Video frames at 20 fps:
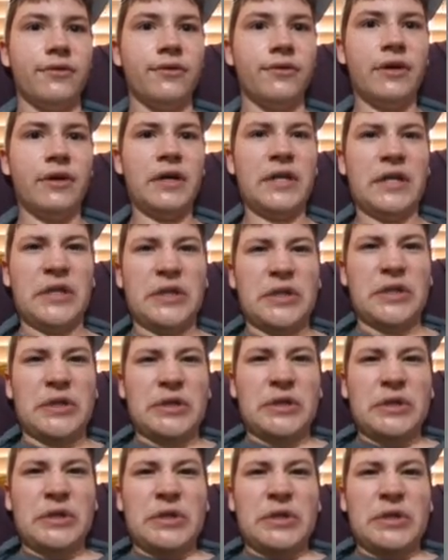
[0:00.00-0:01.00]

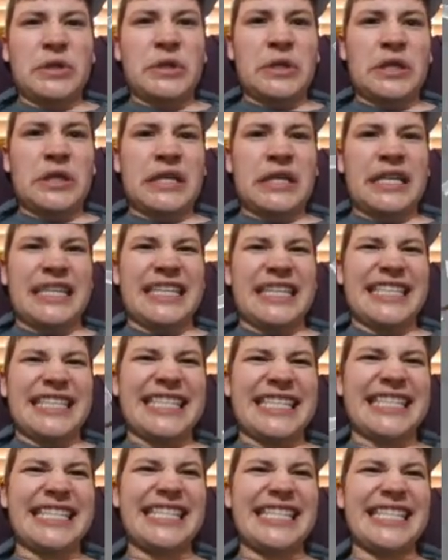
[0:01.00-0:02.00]

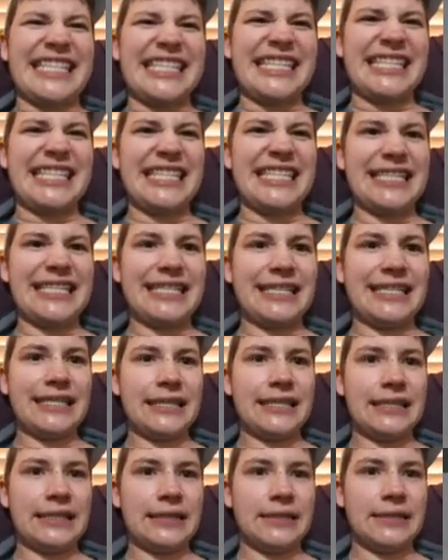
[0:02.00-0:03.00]

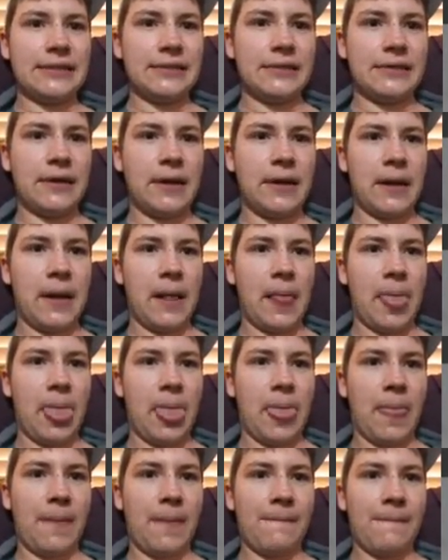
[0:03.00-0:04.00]

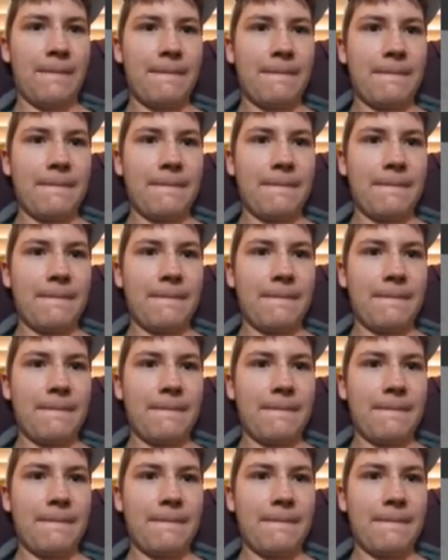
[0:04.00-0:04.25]
Nobody speaks.